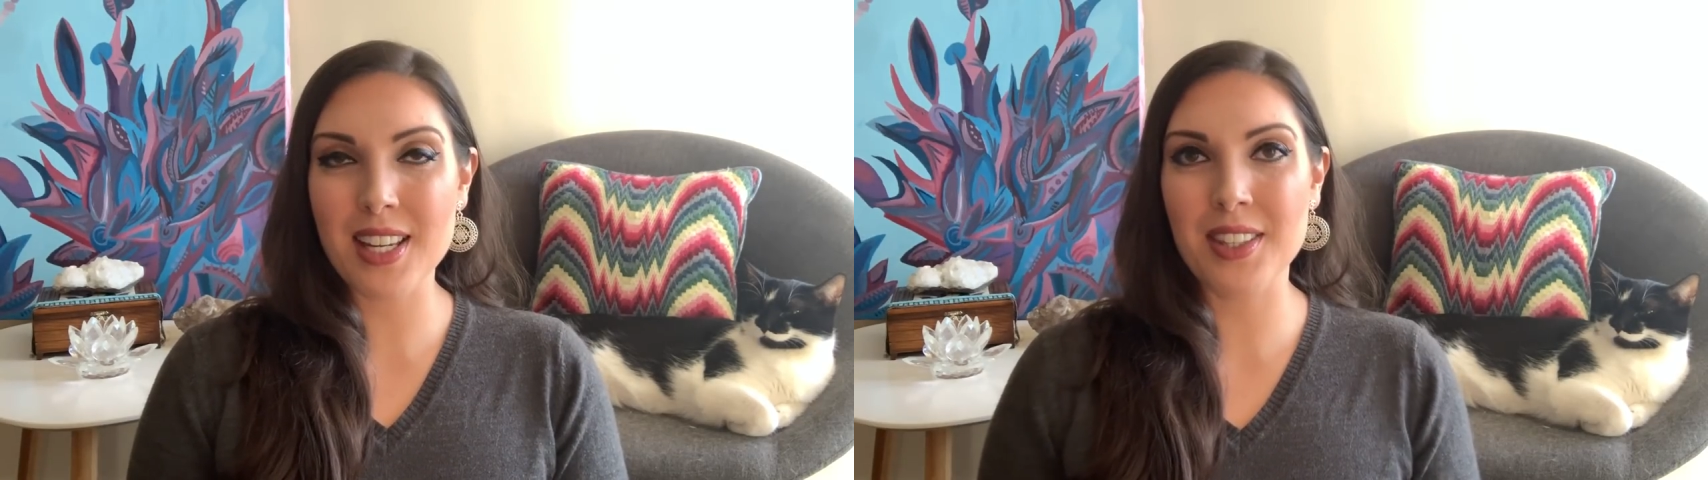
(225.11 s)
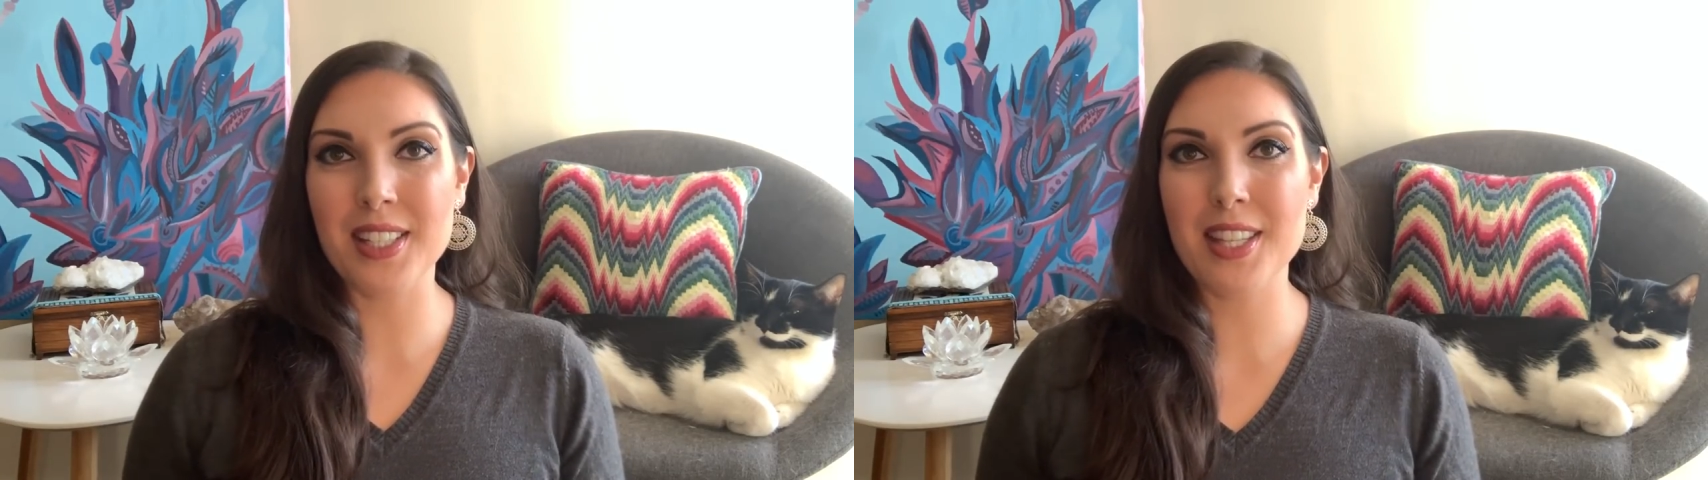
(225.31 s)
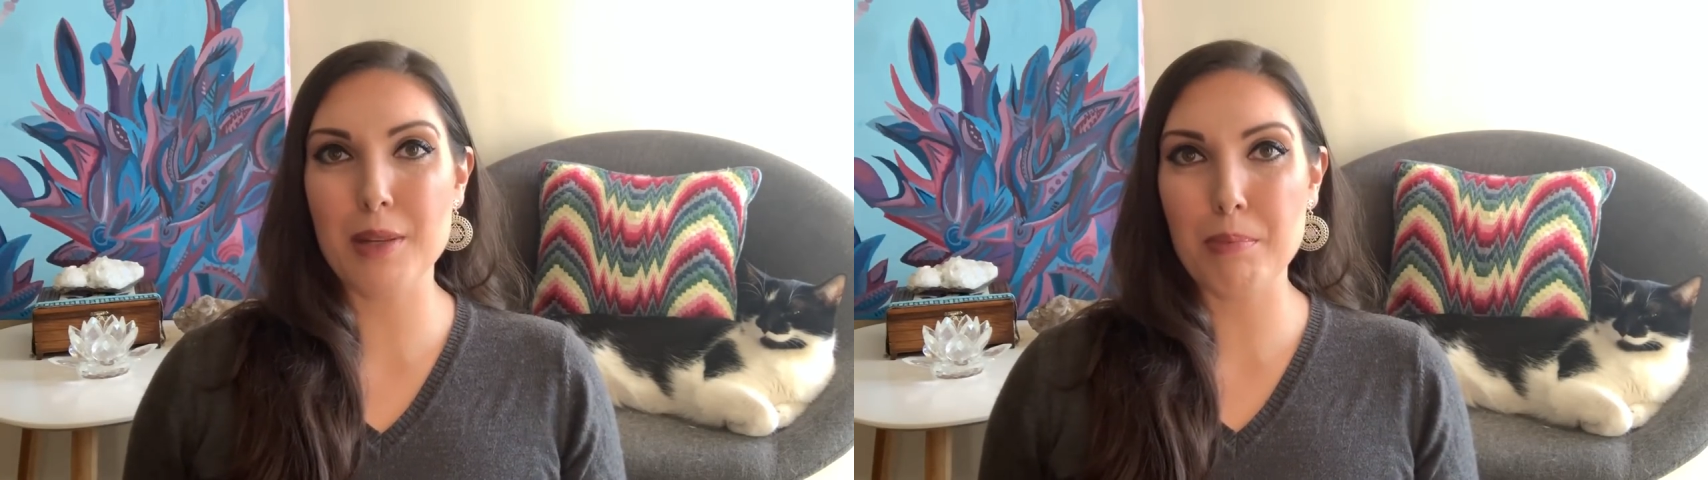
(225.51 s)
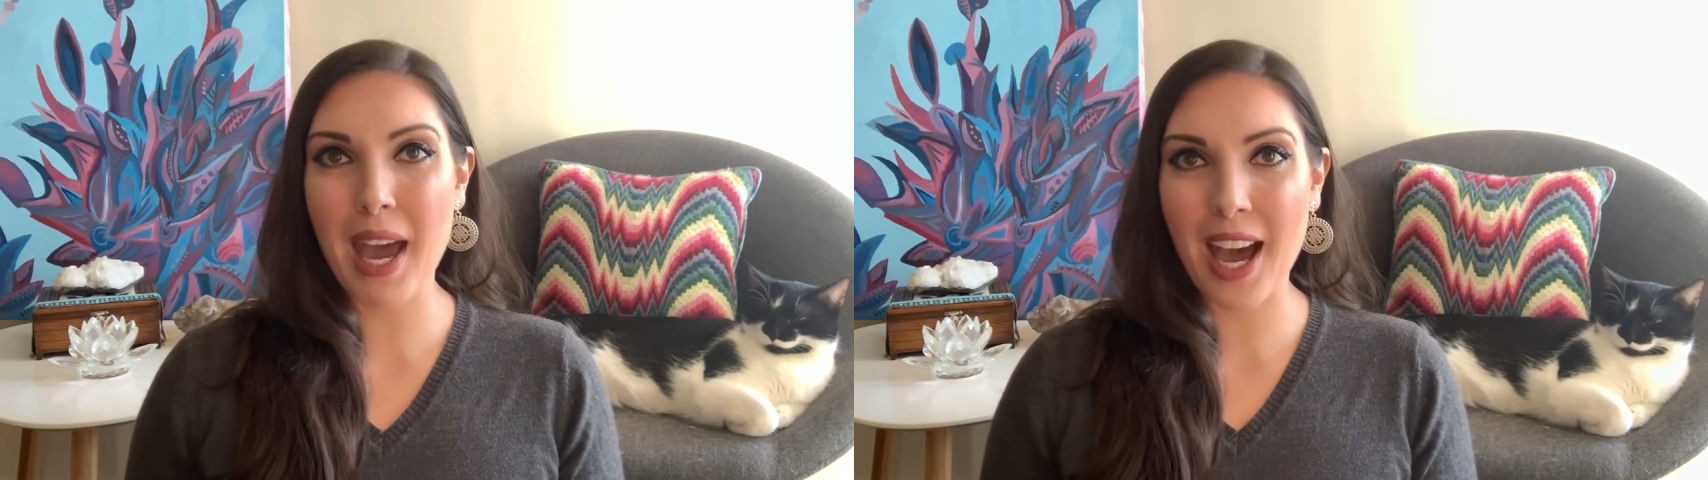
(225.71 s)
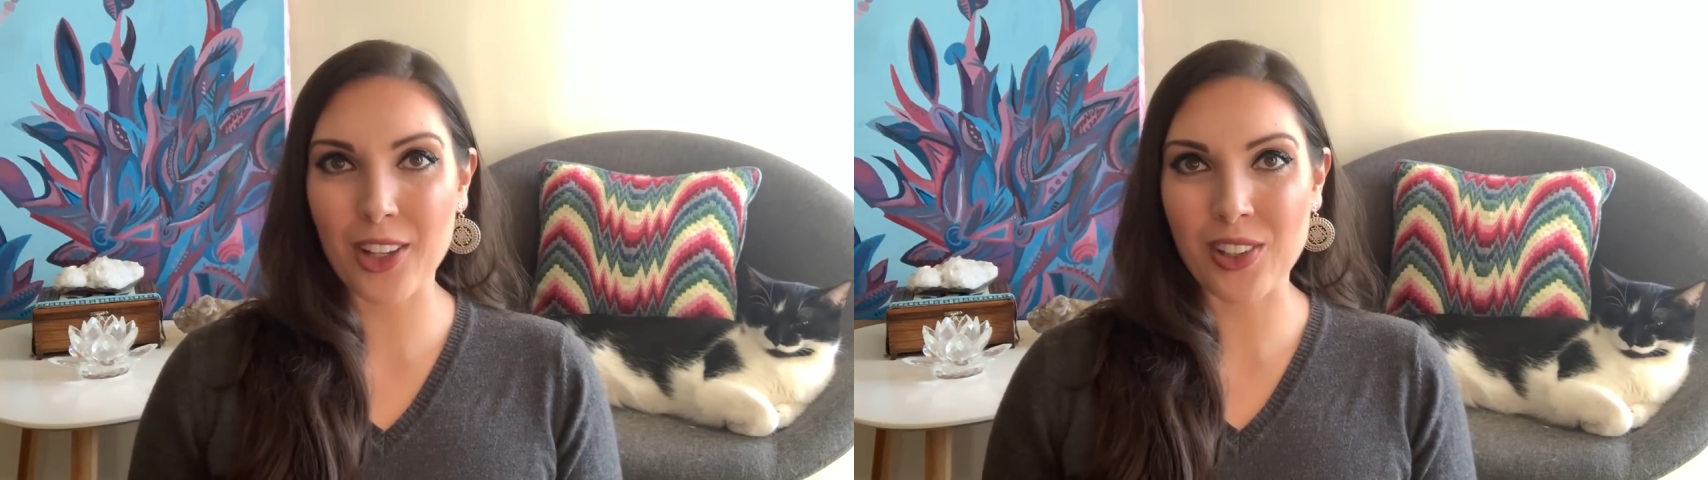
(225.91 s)
and that it's a
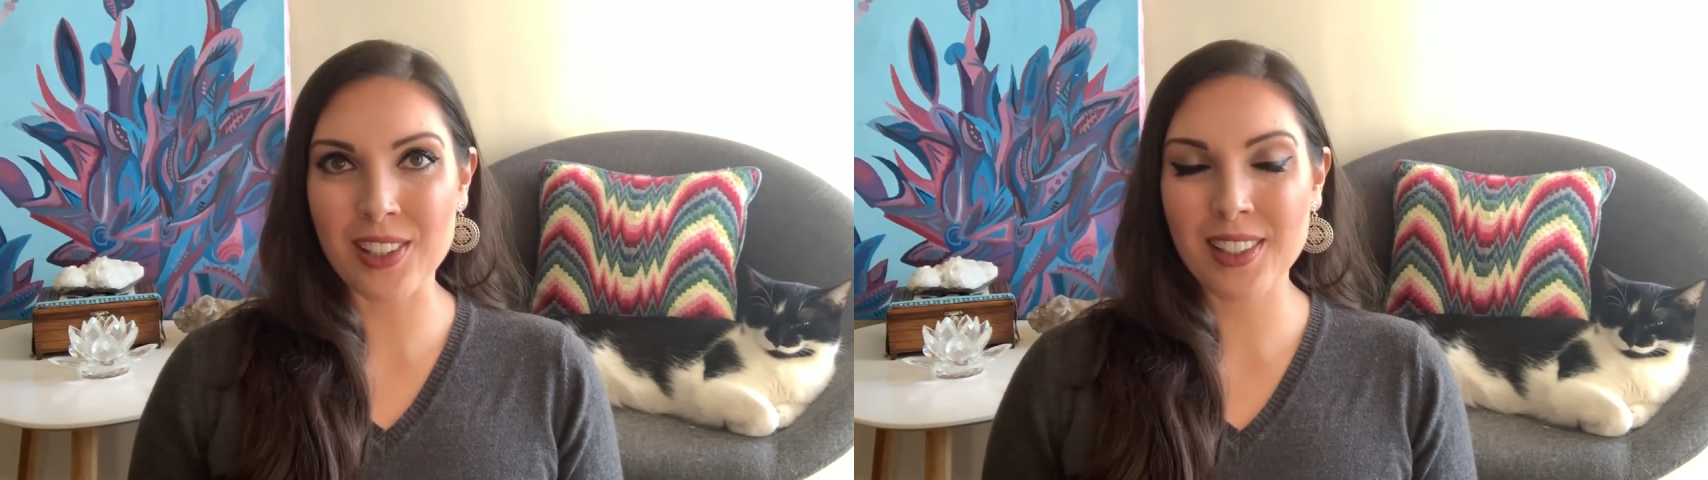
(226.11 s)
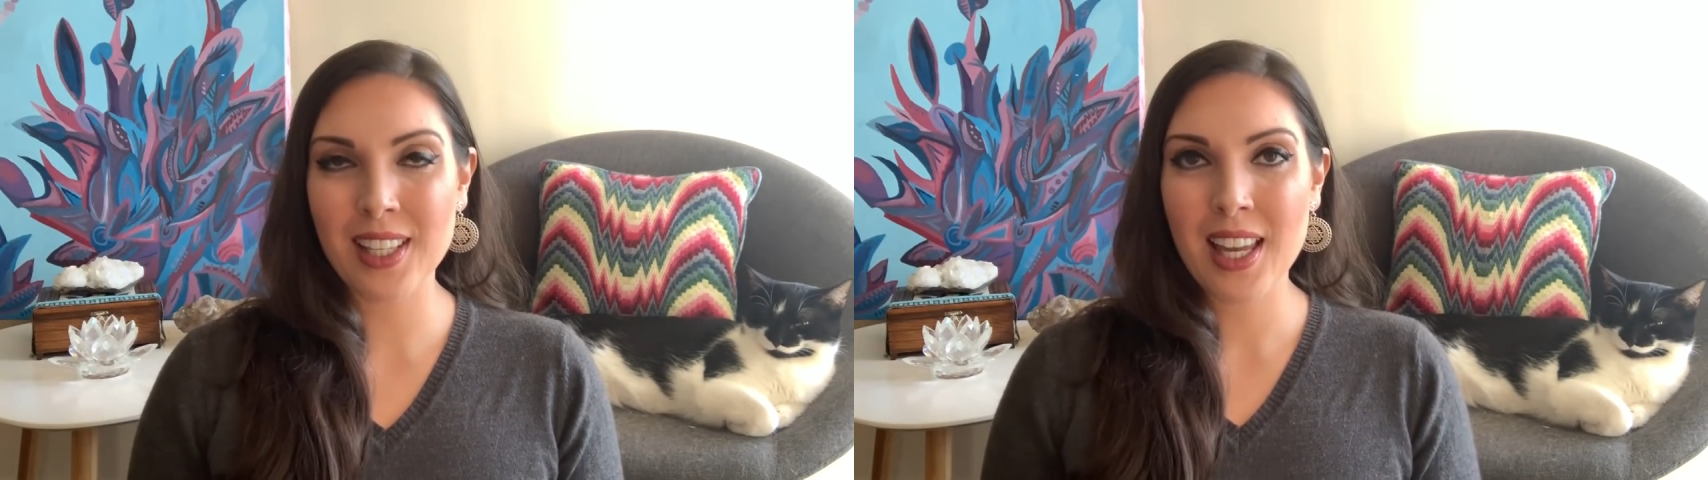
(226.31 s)
pattern.